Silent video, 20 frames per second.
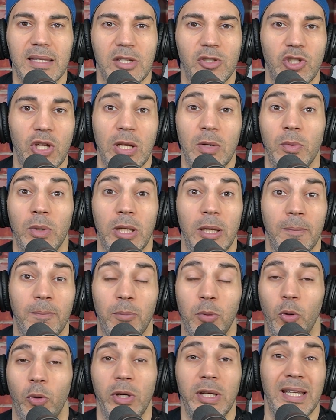I genuinely
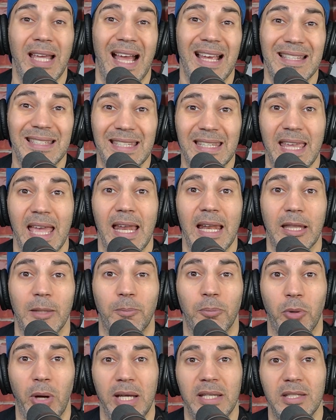implore you guys to get it. The
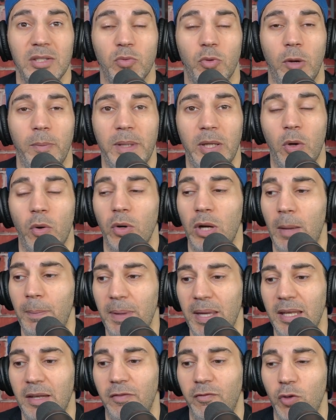prices will be going up
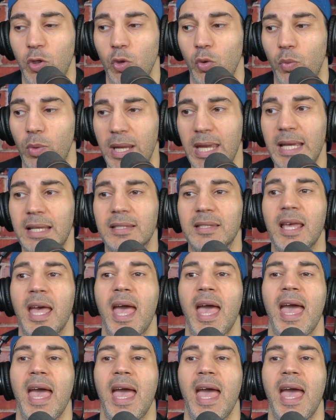in a few weeks.